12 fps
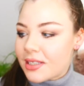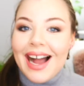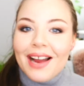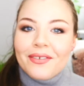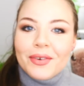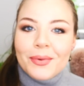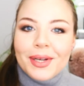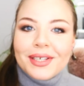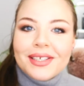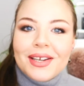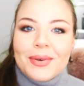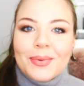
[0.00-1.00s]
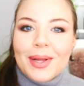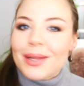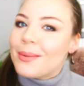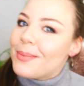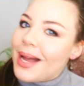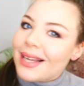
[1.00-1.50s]
Hi everyone,
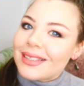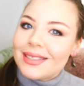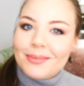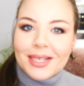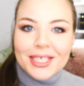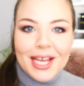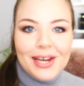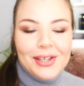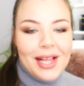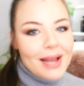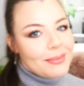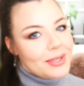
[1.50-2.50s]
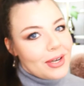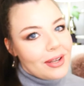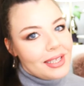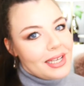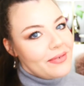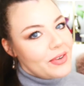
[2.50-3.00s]
welcome back to my channel. I'm
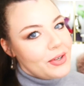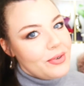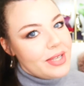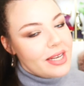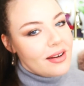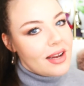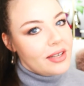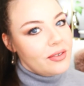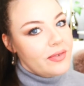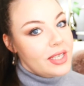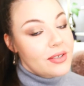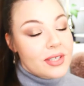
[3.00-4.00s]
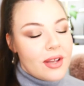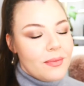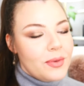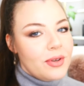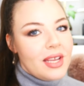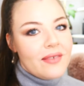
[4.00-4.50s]
Charlotte. If you're new here, I do videos on
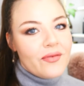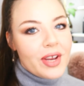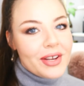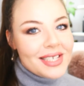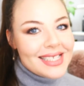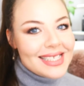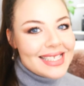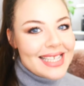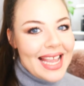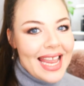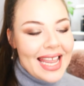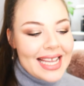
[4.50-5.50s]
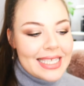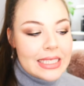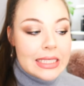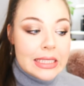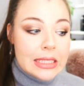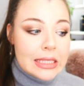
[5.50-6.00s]
beauty and fragrance.
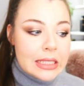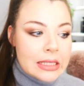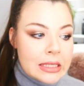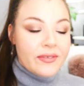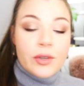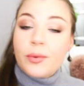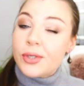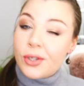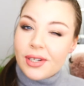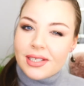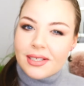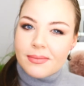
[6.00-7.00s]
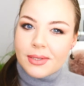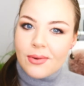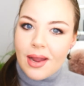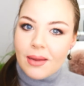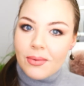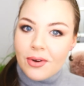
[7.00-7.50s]
And if you're a returning
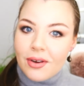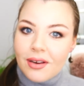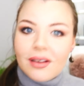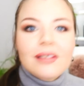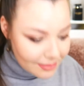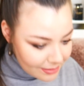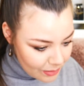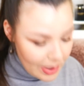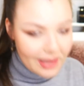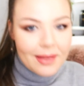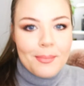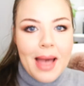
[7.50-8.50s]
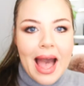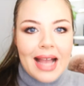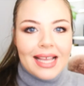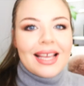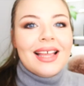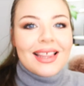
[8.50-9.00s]
subscriber, welcome
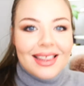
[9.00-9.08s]
back.